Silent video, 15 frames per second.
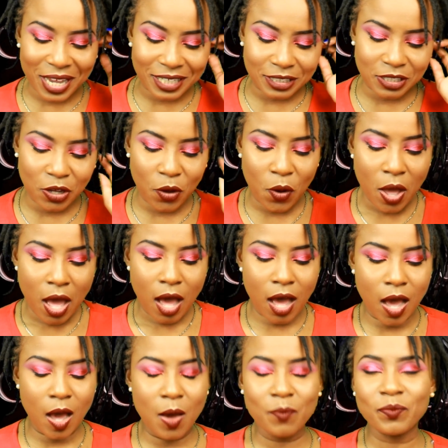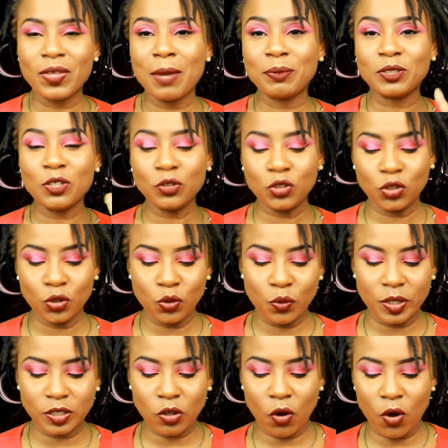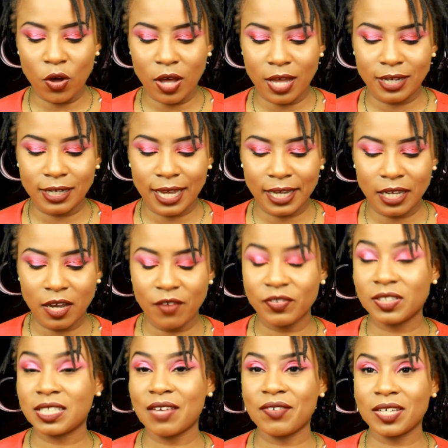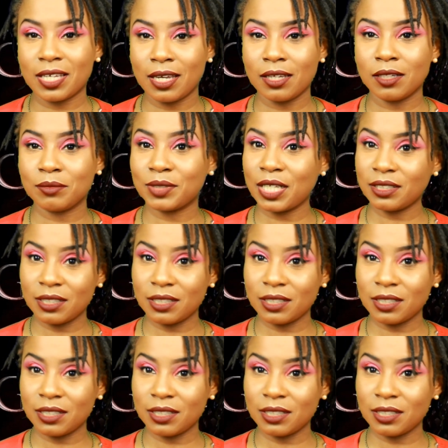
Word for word: Okay, so um, episode two is called "A Night of the Seven Kingdoms."